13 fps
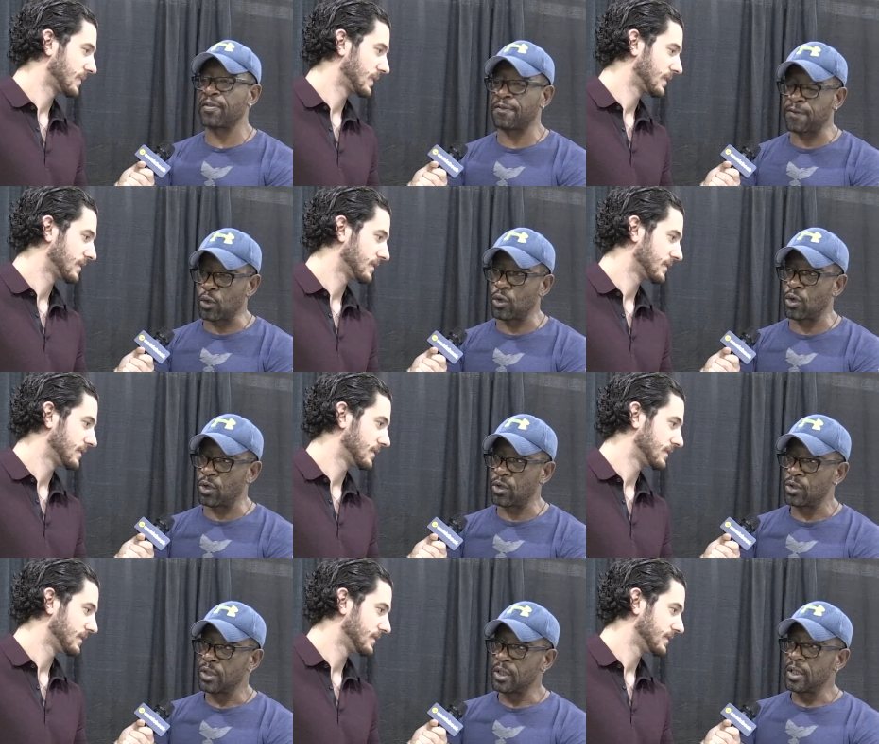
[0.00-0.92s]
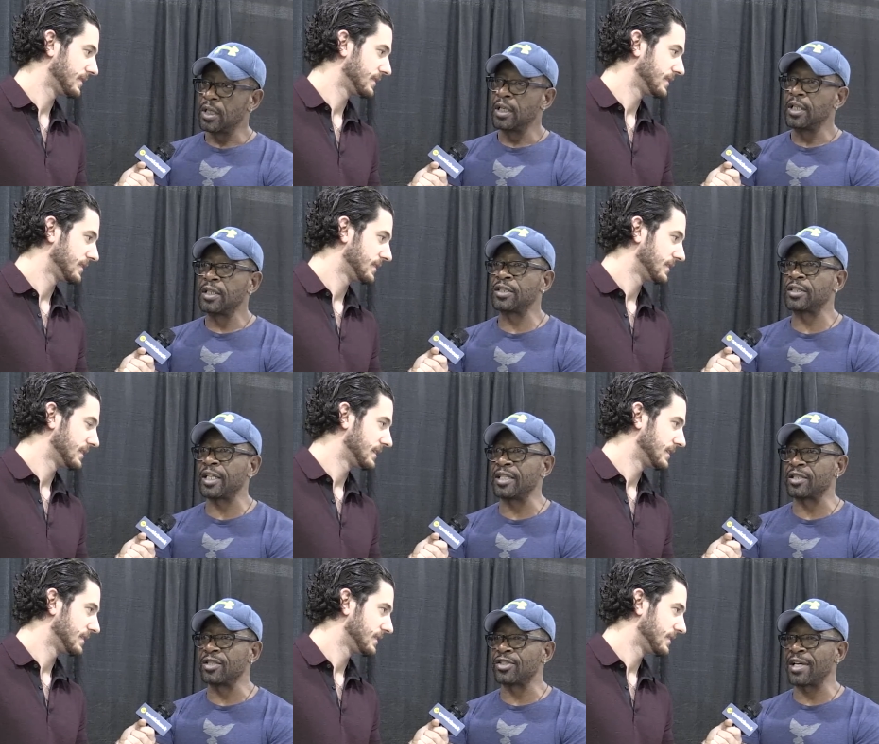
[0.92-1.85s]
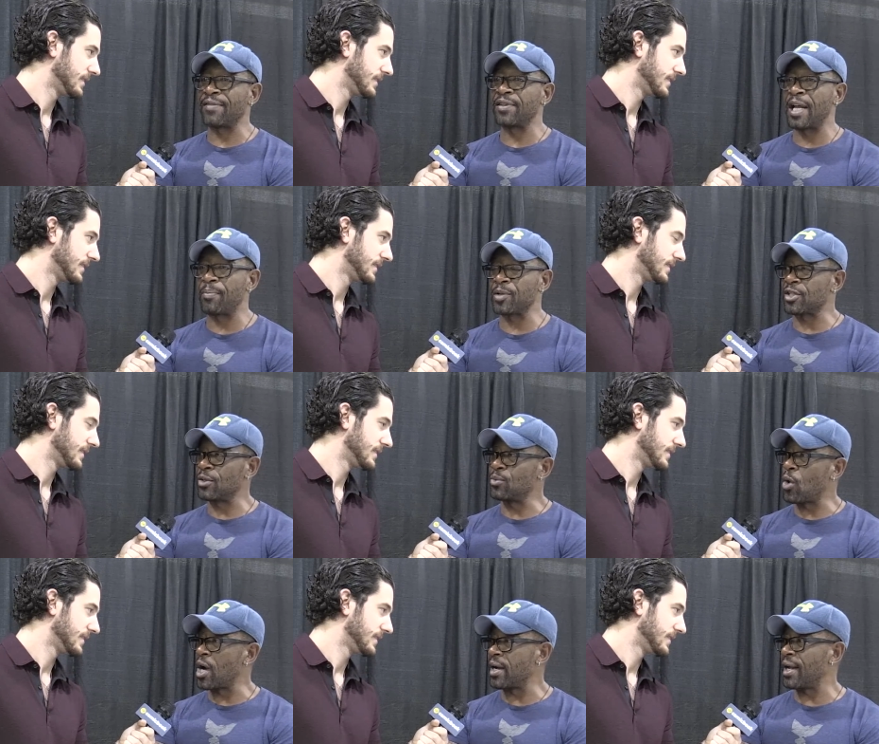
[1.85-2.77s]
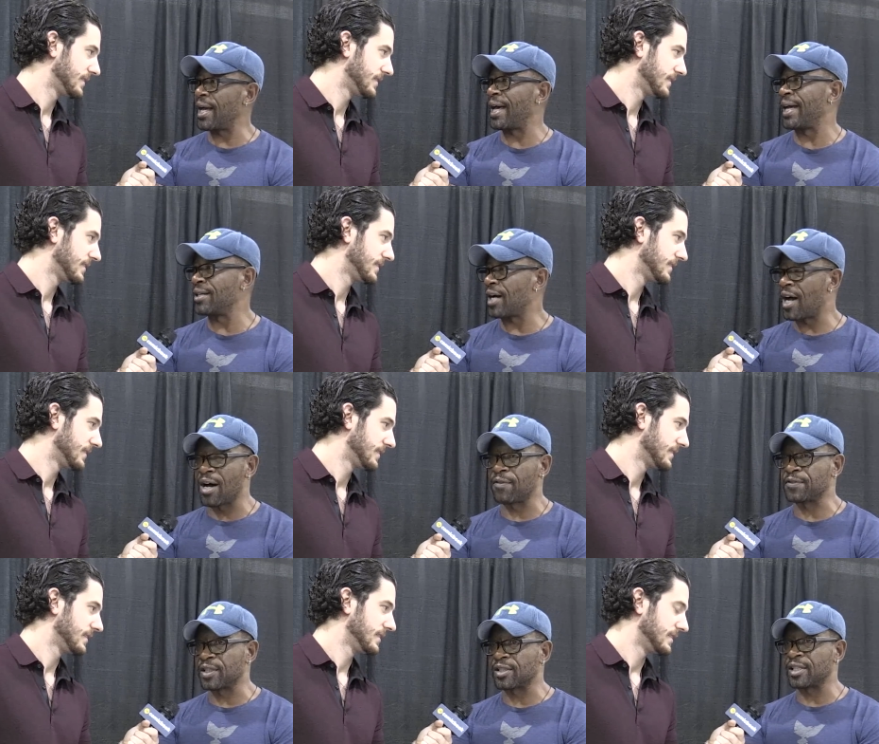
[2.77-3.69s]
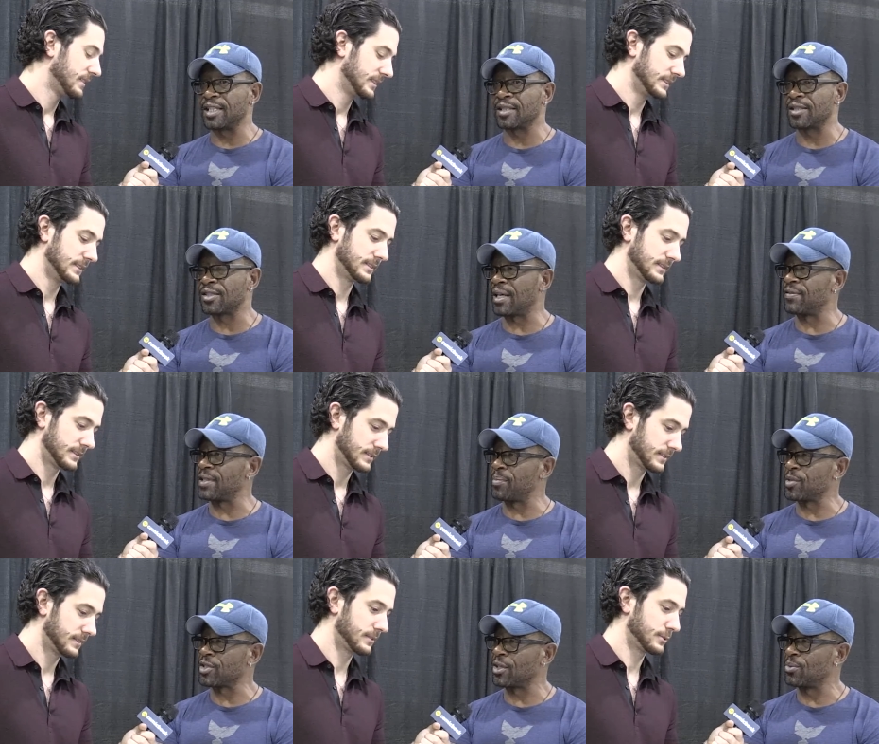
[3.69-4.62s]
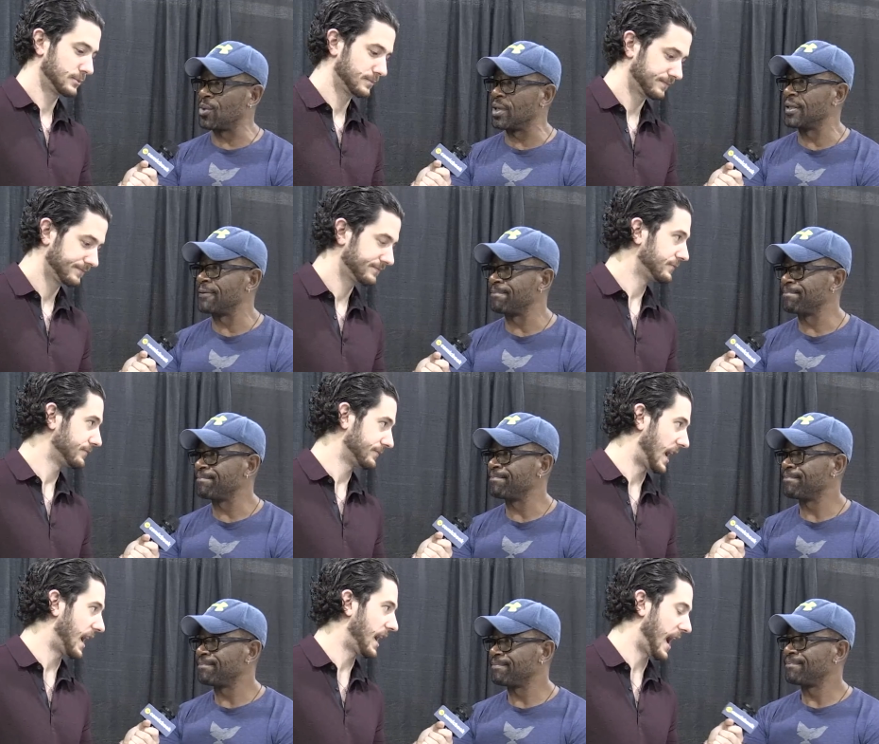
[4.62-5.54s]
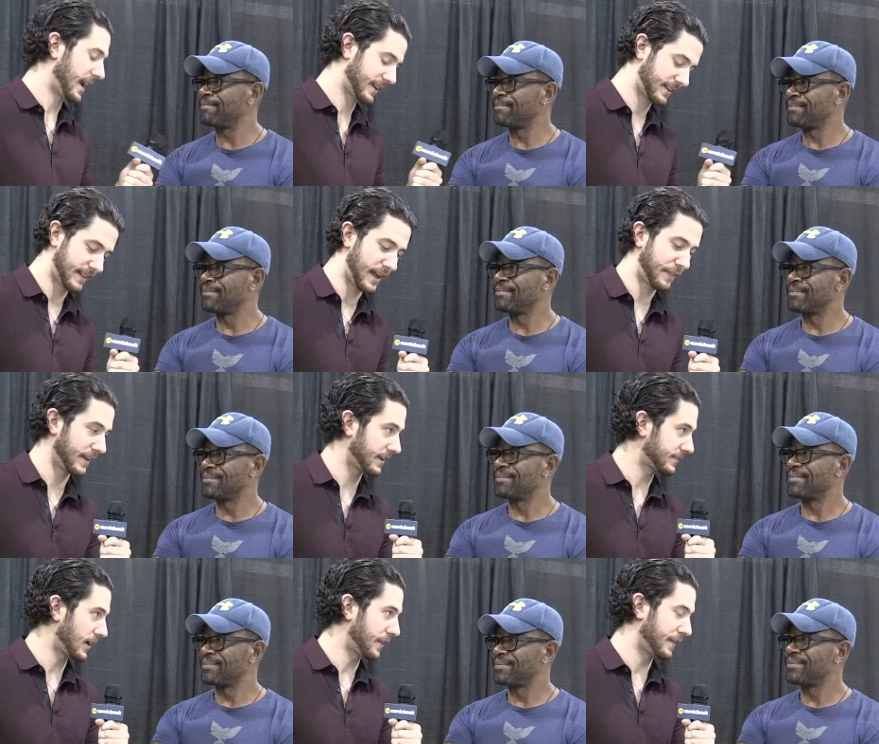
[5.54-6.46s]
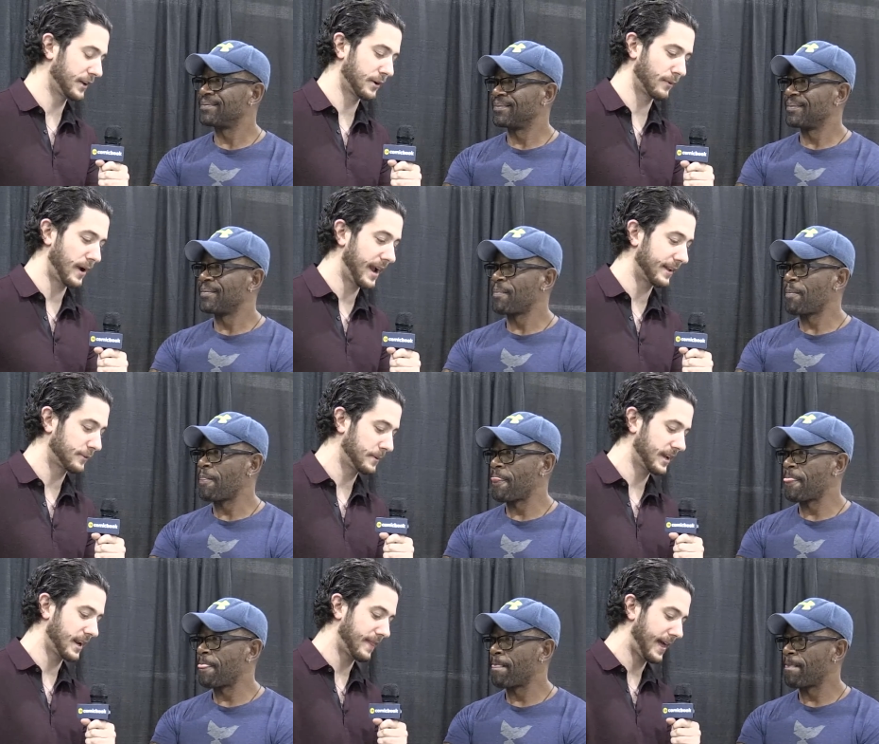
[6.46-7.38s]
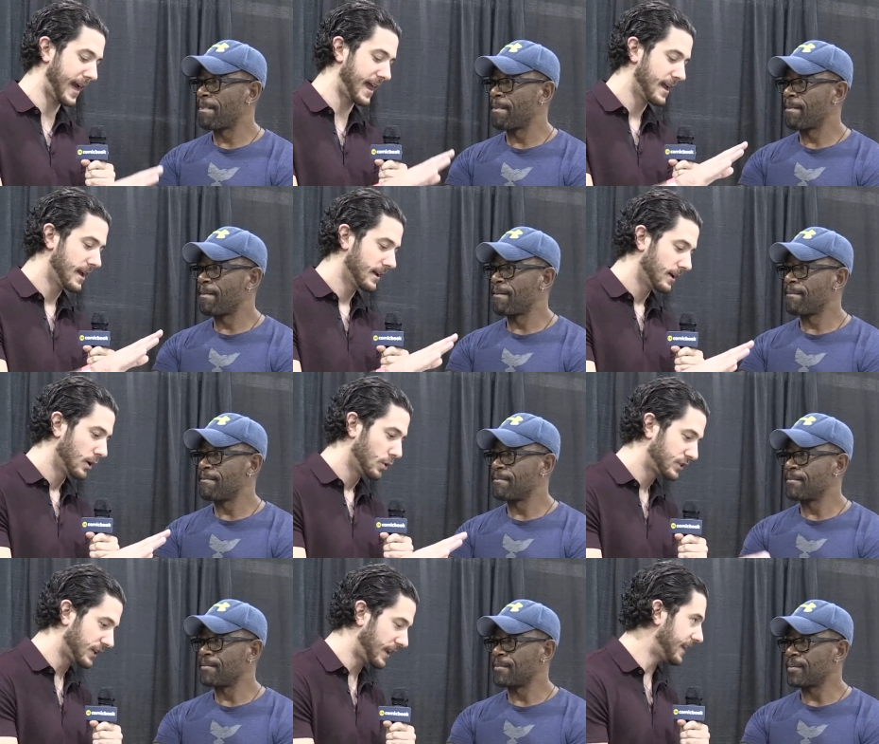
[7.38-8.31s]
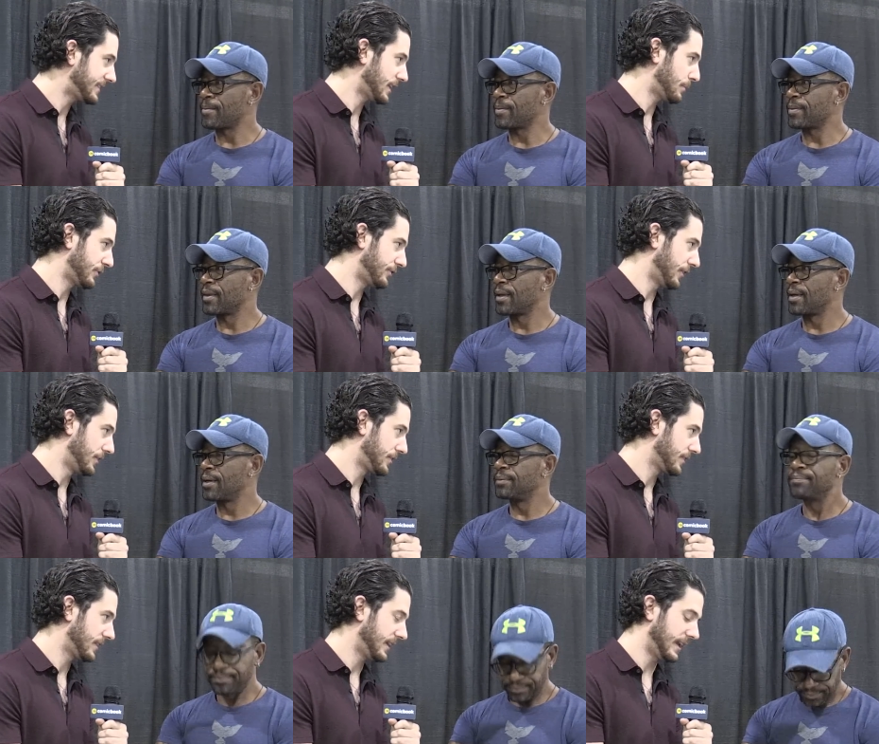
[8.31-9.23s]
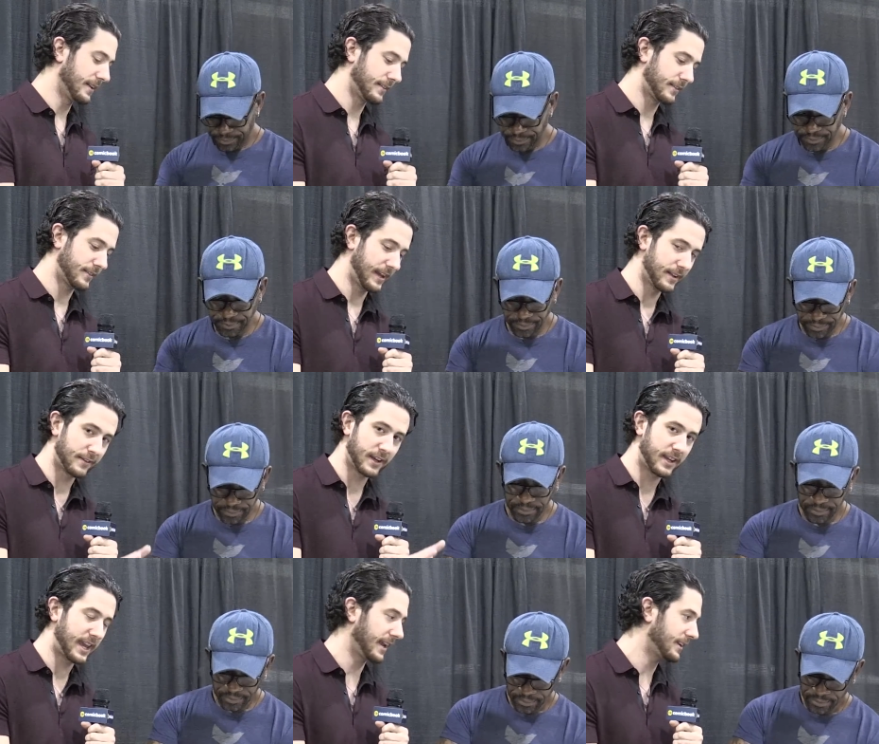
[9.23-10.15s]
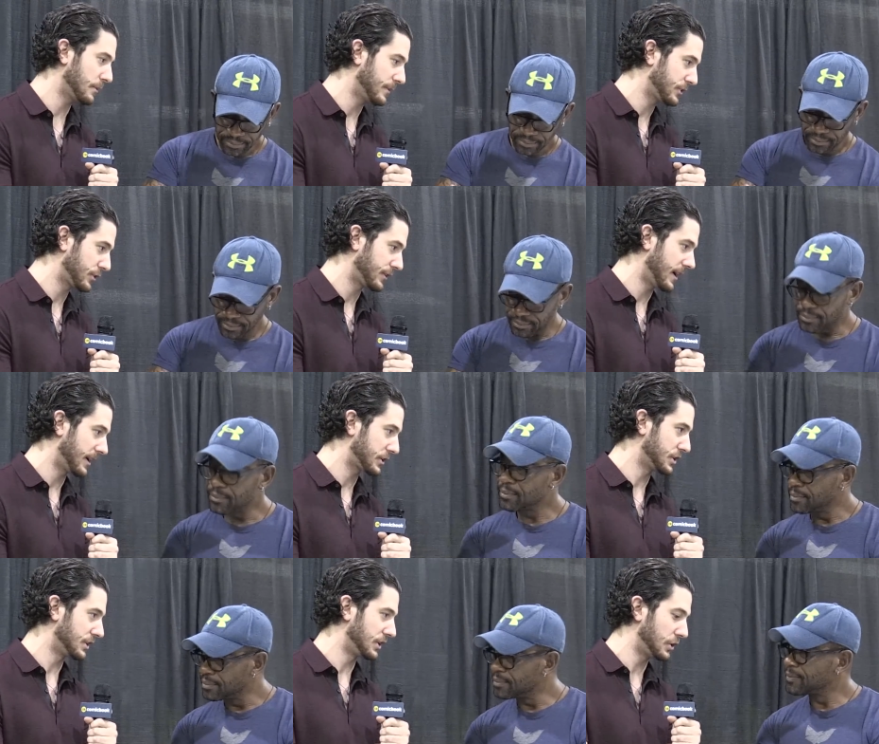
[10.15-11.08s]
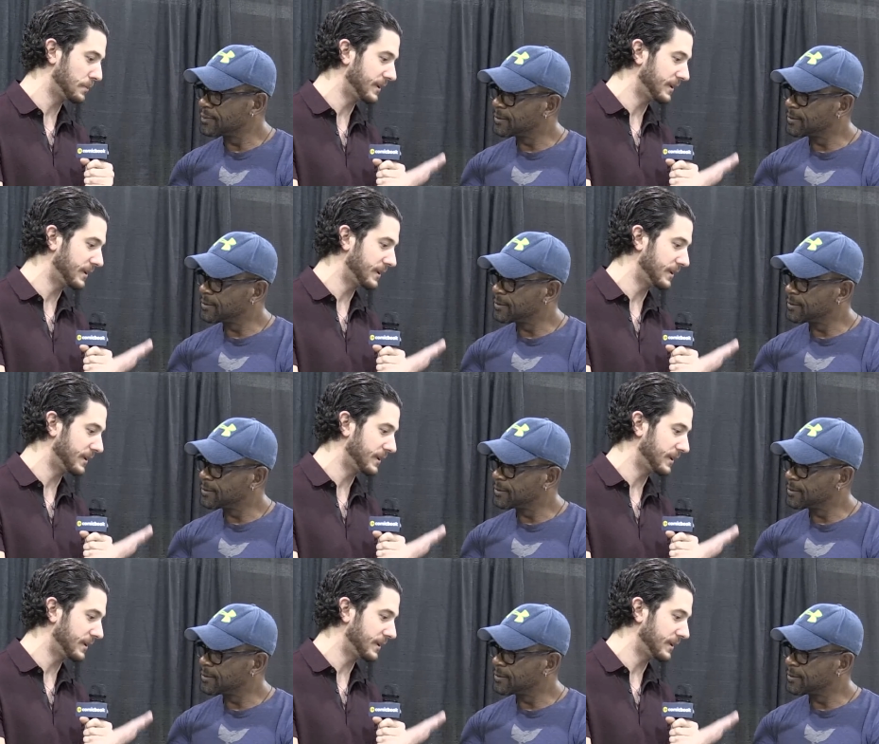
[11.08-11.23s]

Speaker 1: before season 7 episode 1 and after season 7 episode 1.
Speaker 2: I think so. I think you're right. And speaking of that, tonight's episode is the Kingdom introduction. You